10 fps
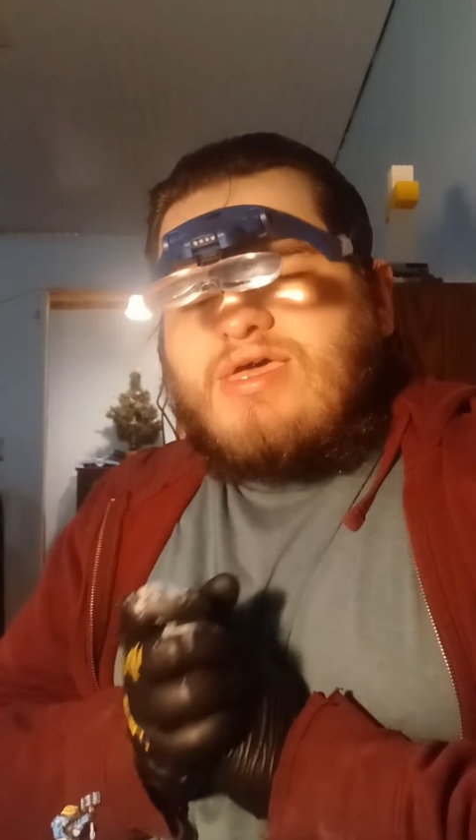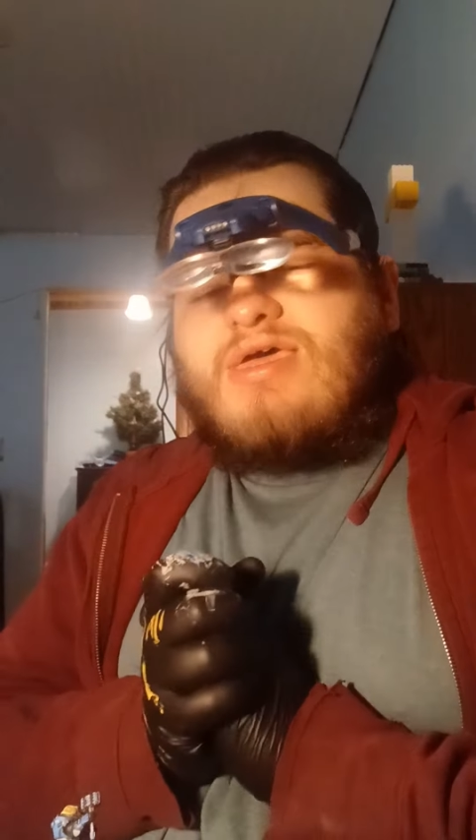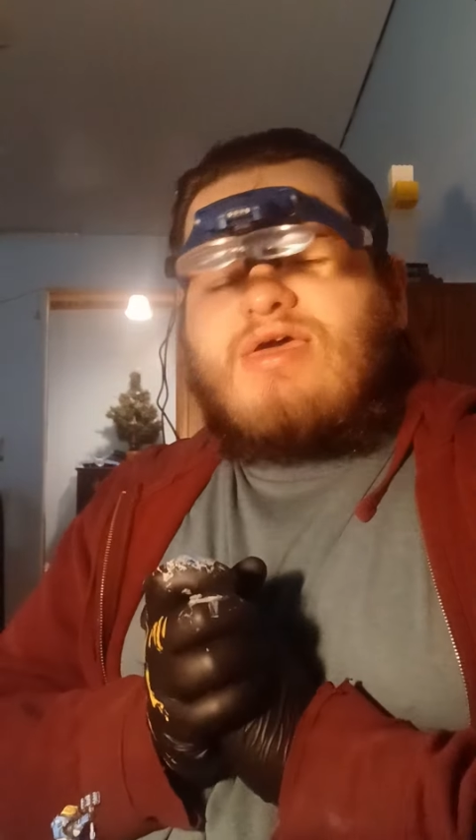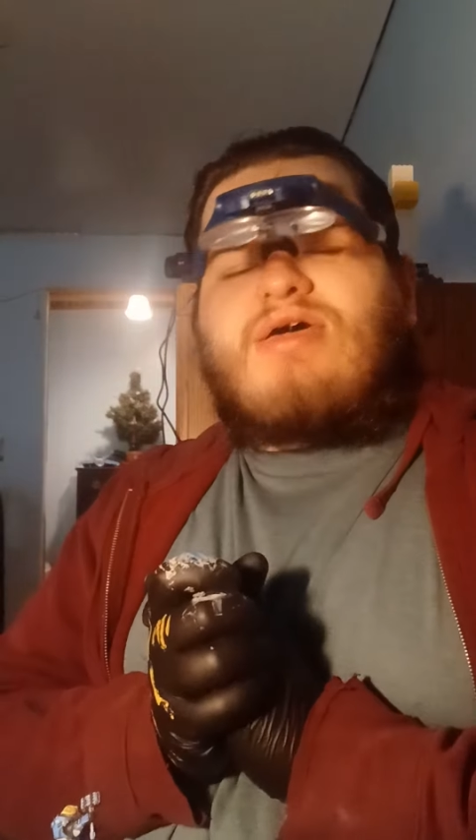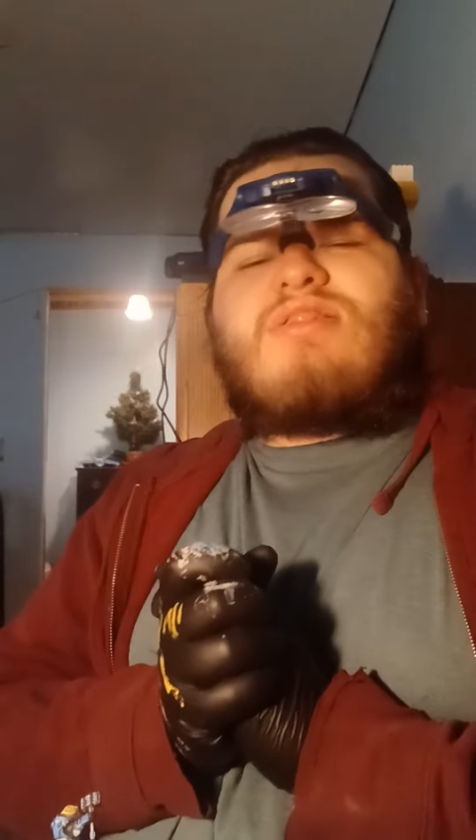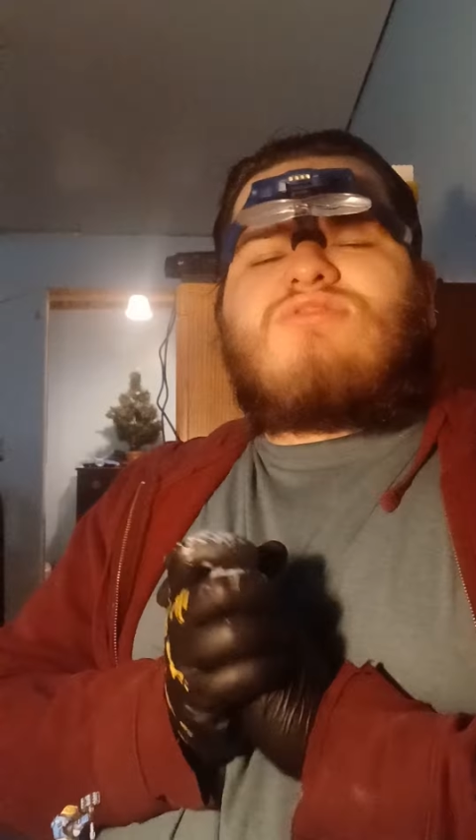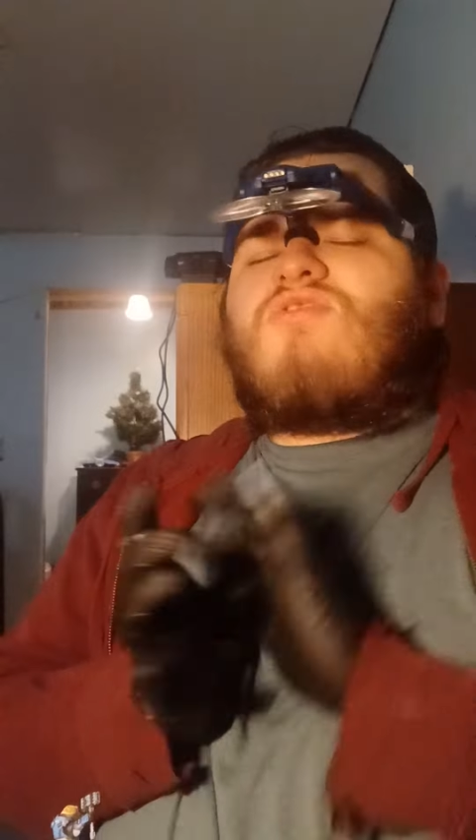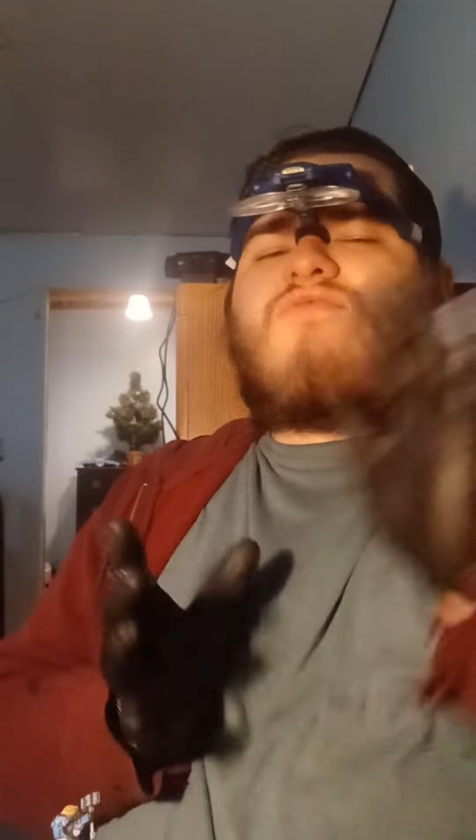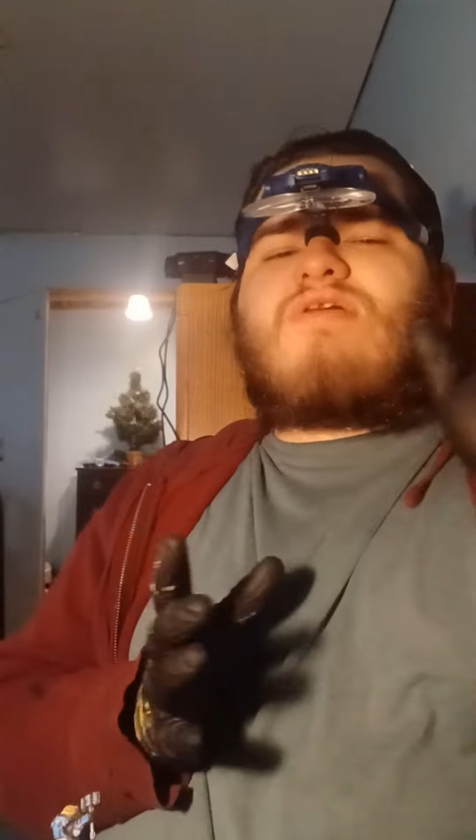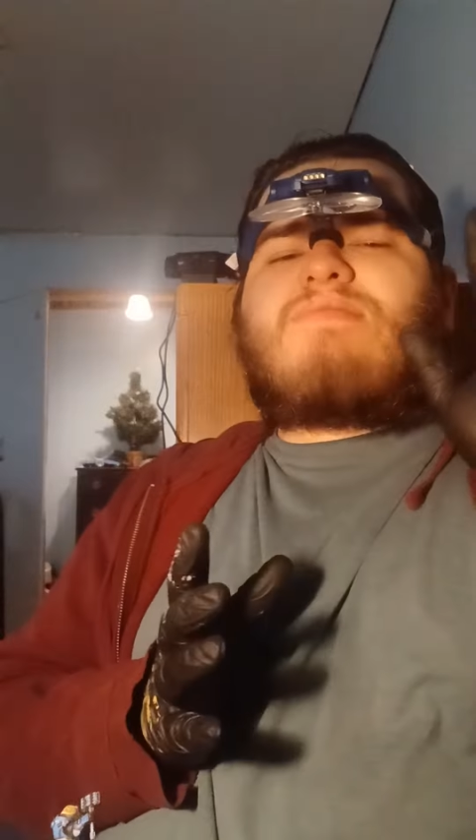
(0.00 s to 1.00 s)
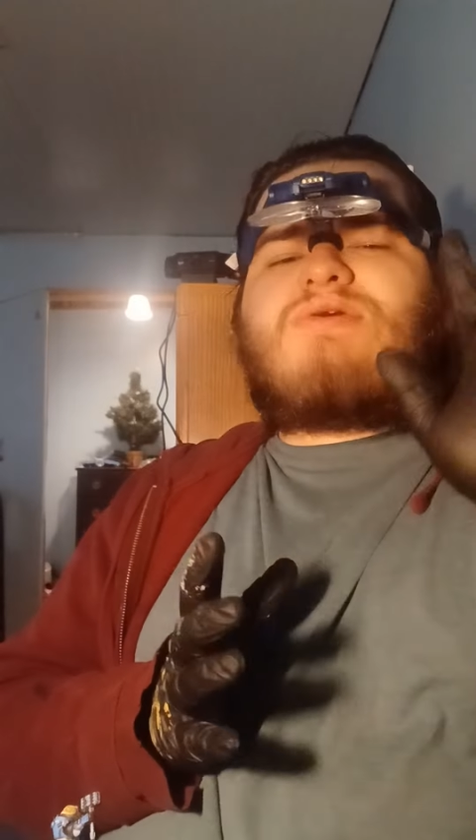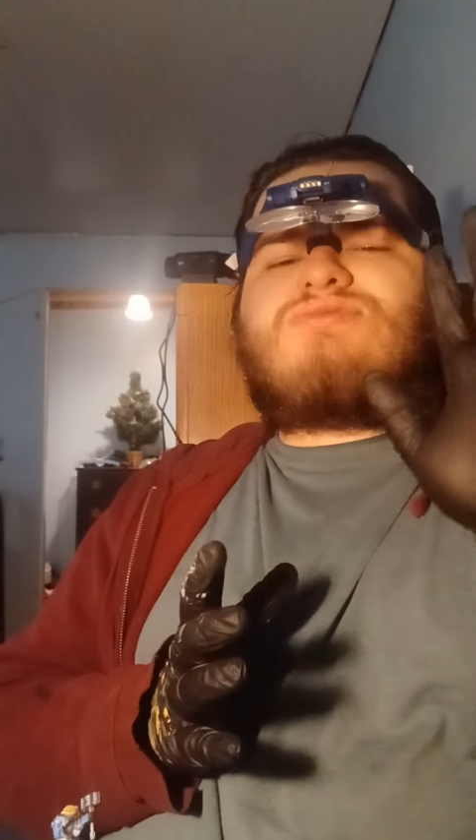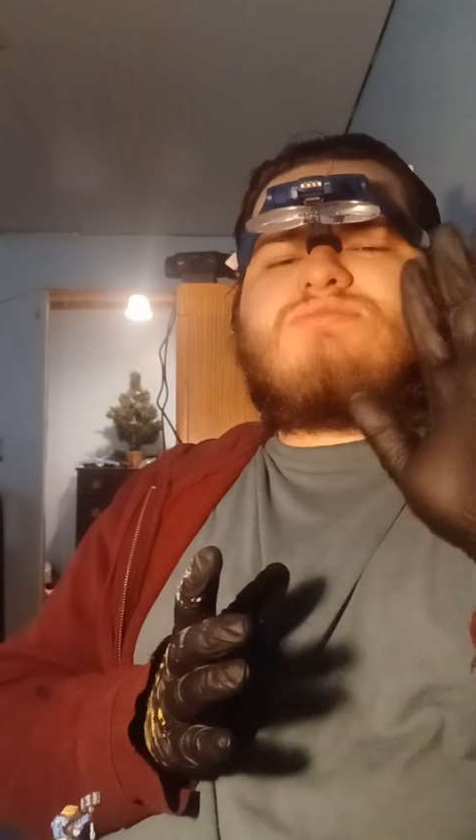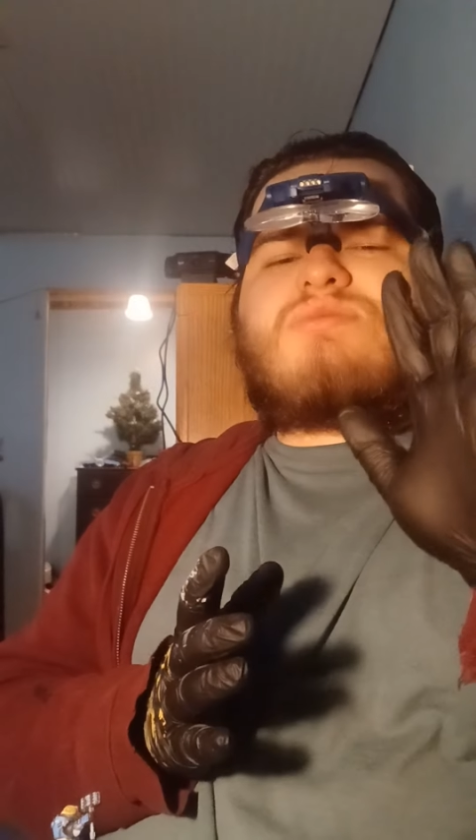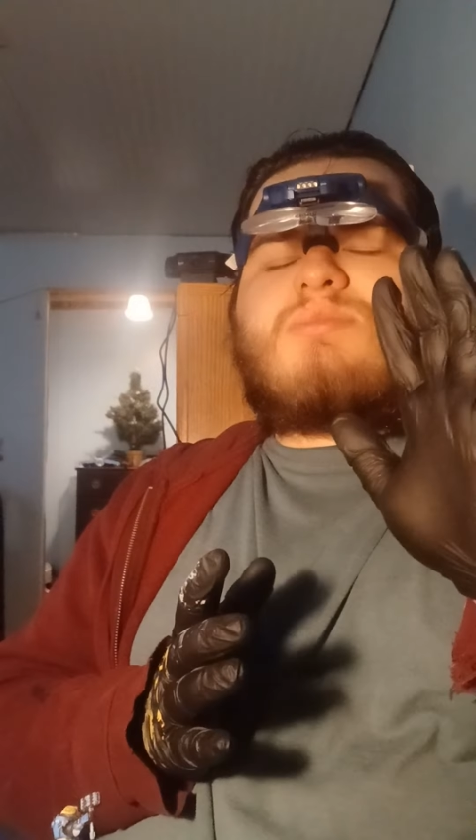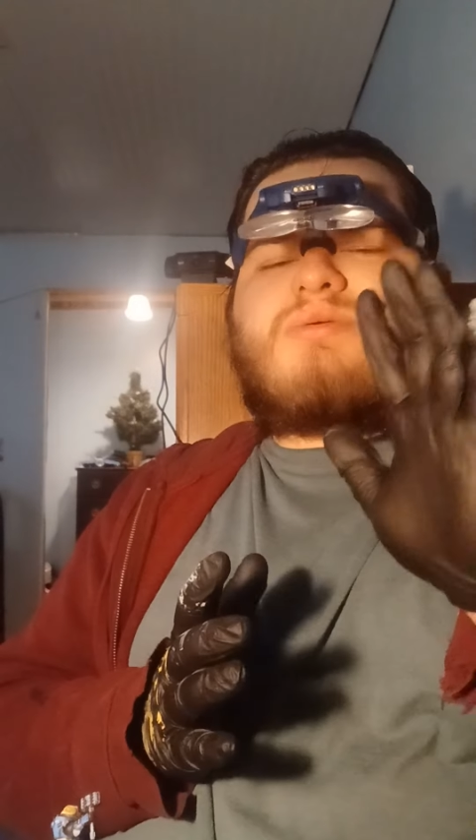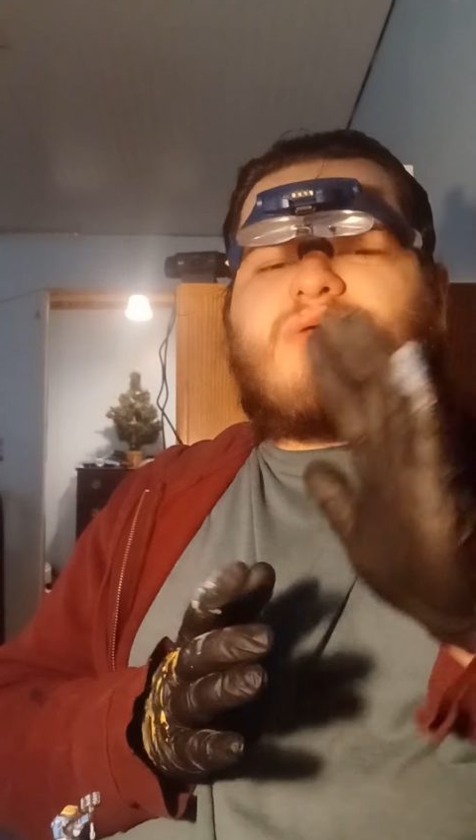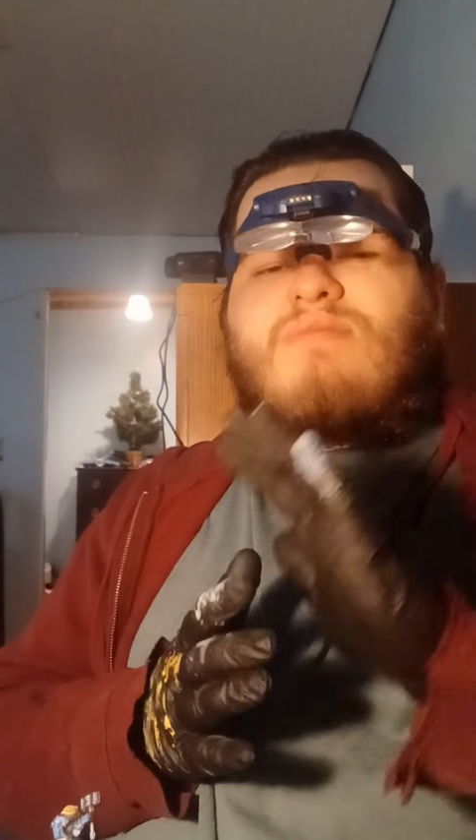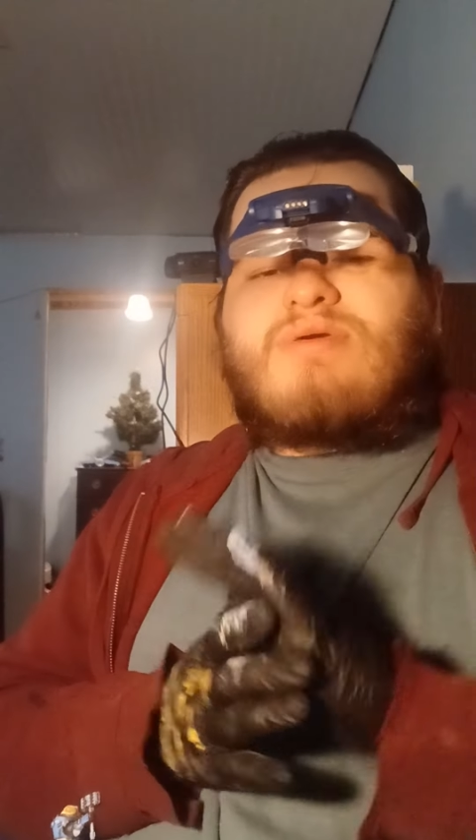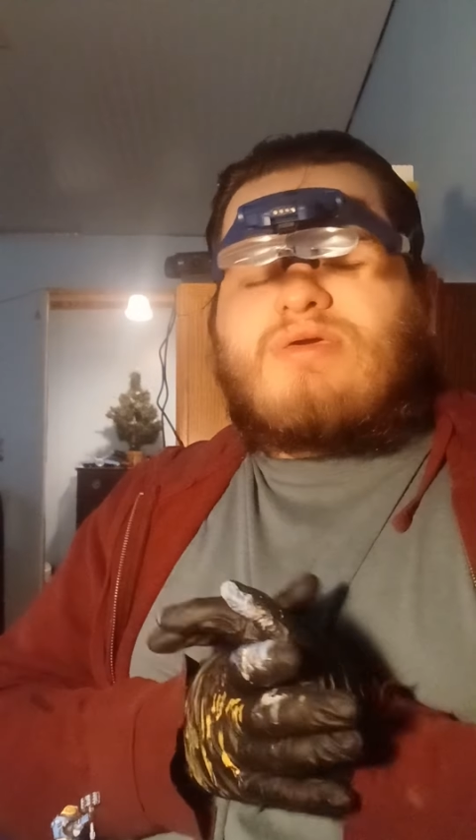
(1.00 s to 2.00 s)
hello, I'm Casey of Coffee and
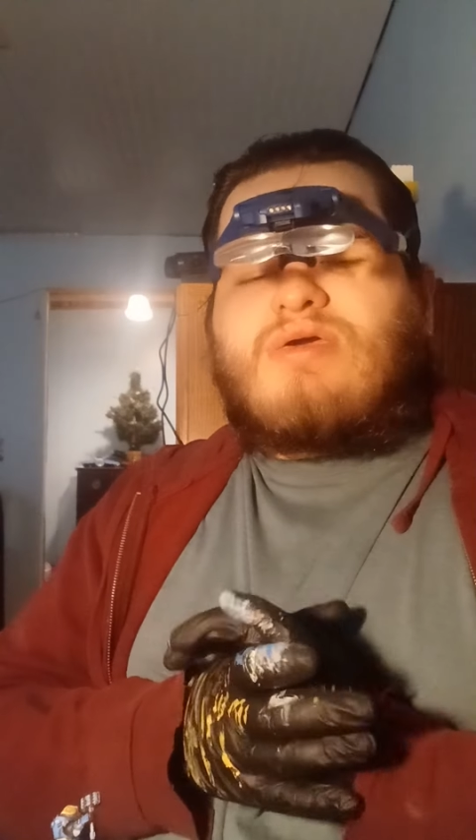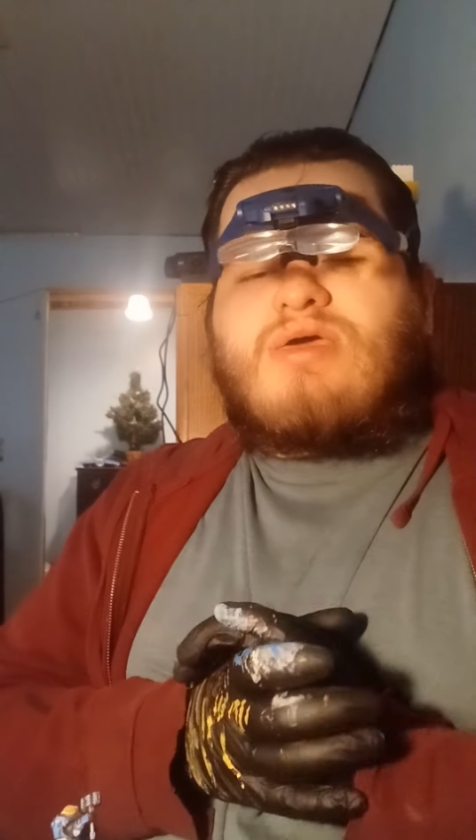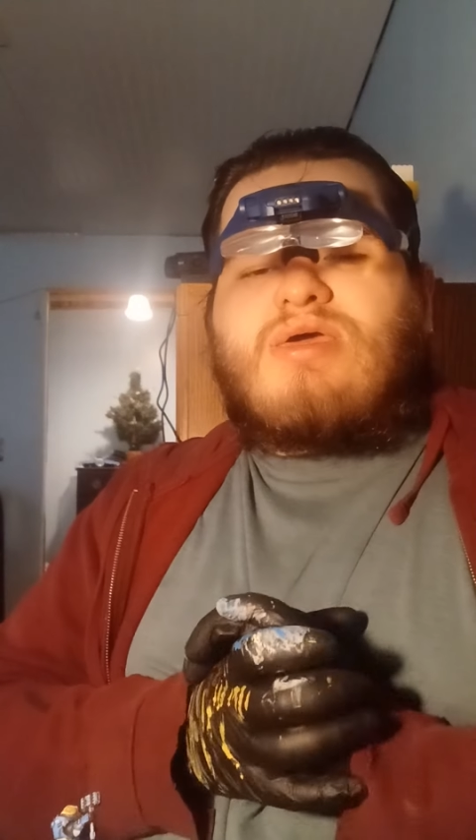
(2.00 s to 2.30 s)
Hobby,